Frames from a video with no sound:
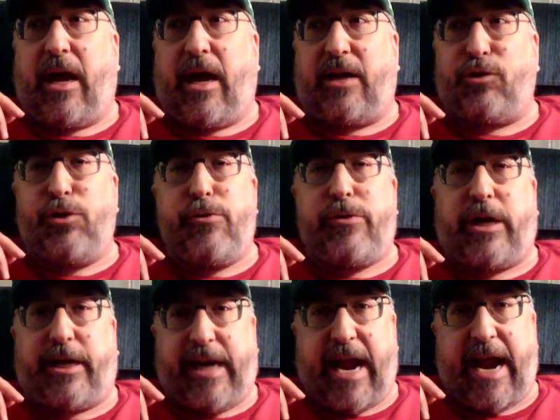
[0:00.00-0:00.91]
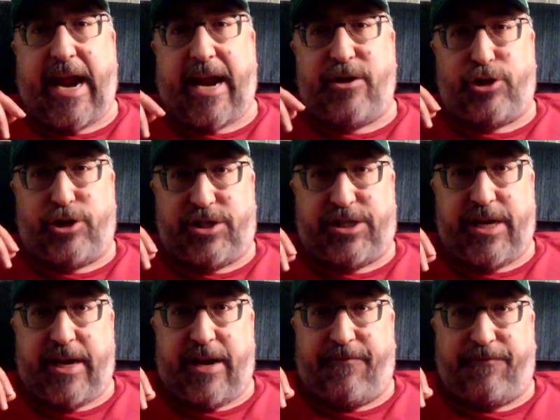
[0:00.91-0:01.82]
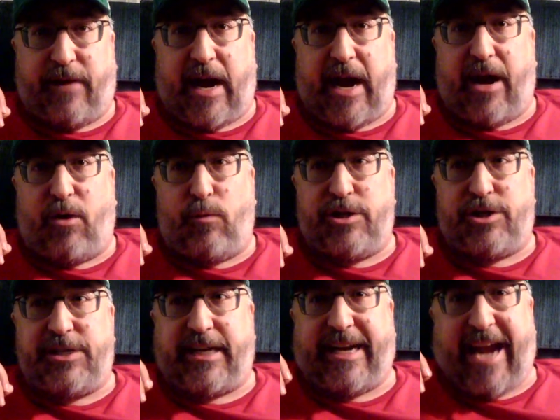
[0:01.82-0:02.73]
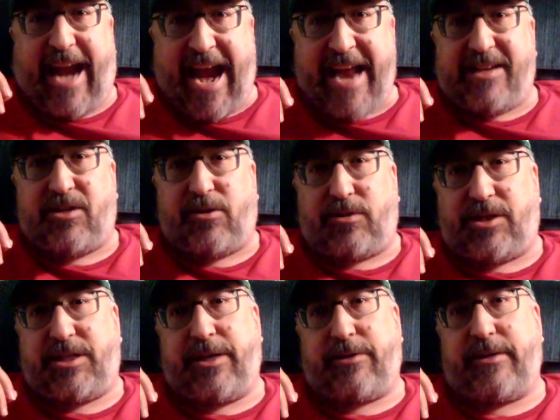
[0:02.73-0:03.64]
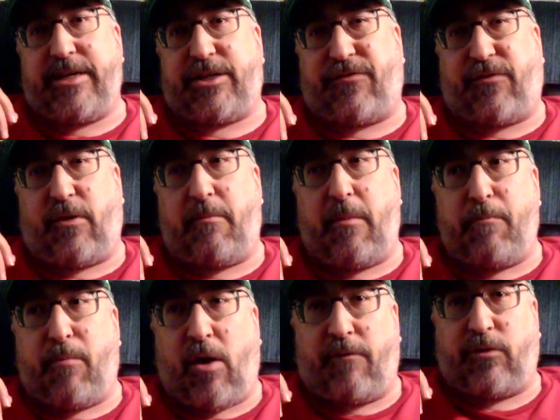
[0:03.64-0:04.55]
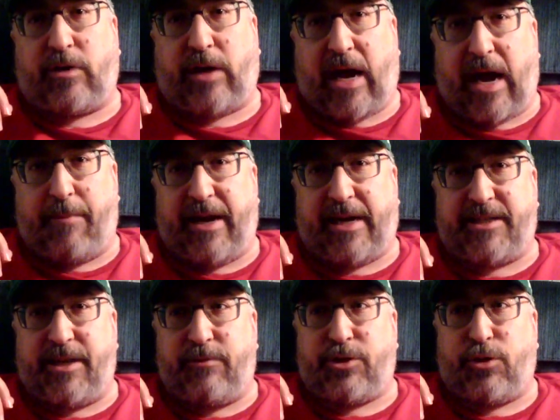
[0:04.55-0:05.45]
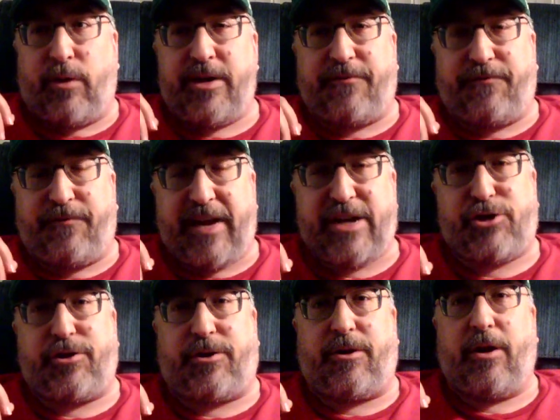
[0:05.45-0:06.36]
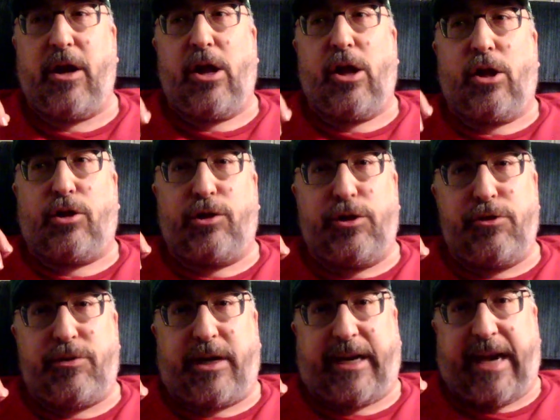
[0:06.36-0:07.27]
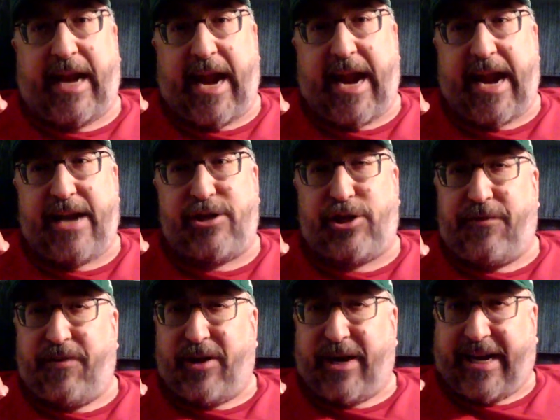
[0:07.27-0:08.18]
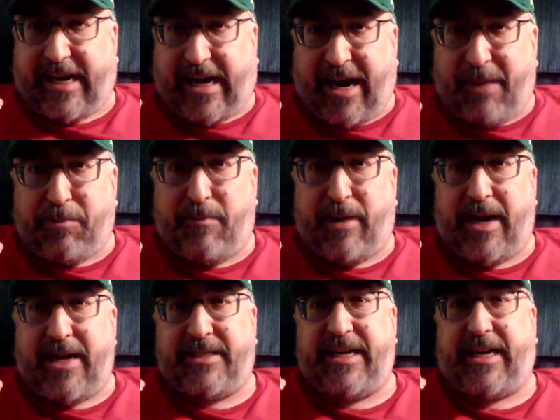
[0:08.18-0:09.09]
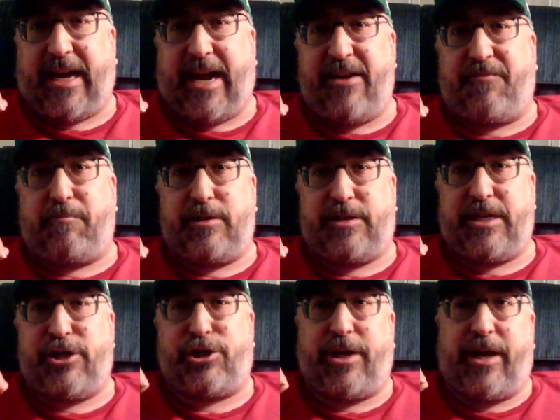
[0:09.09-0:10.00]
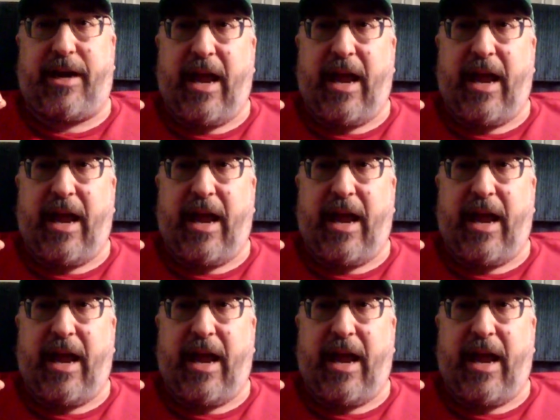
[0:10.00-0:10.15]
Luke Cage City of Fire, which is a canceled series from Marvel Comics that was going to feature Luke Cage in a very compromising kind of position.